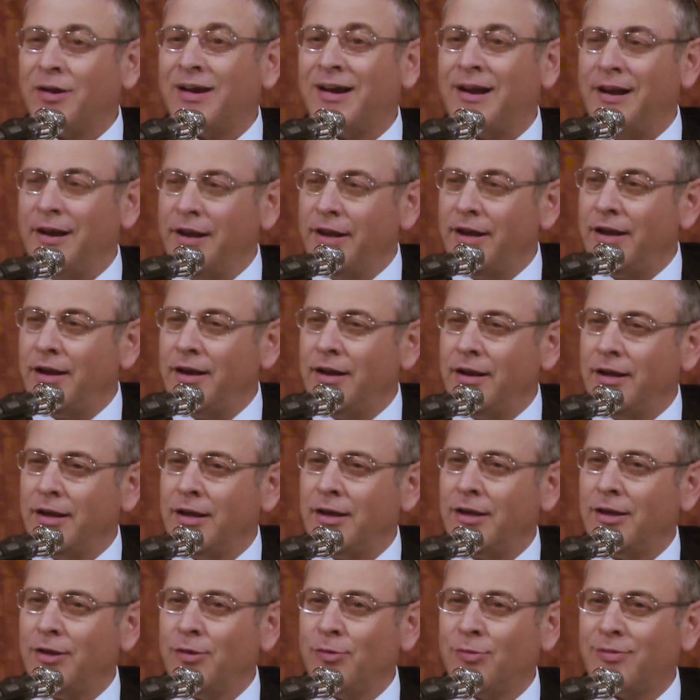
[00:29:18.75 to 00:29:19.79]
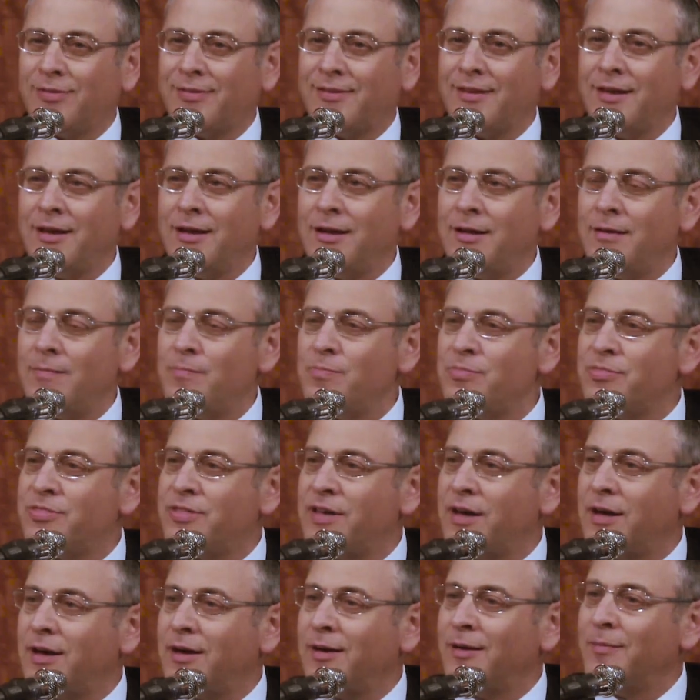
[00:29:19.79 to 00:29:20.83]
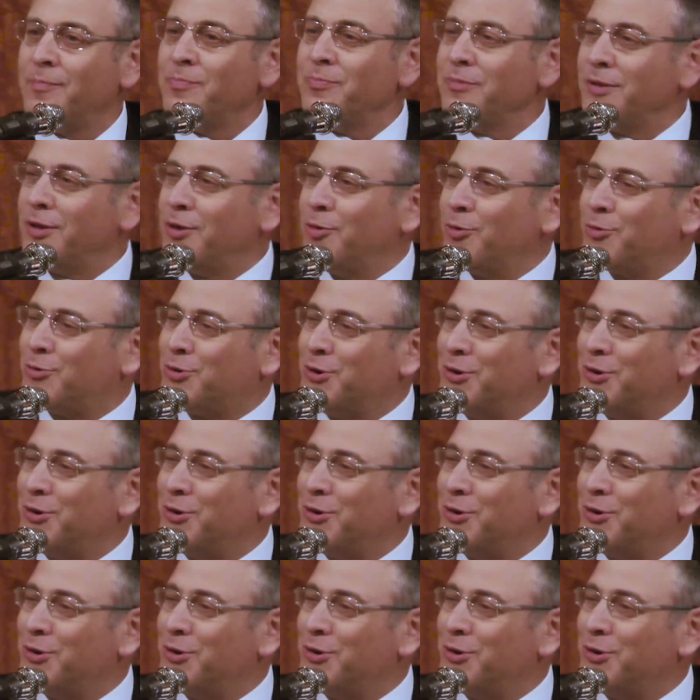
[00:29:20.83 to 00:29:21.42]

clearly you see you're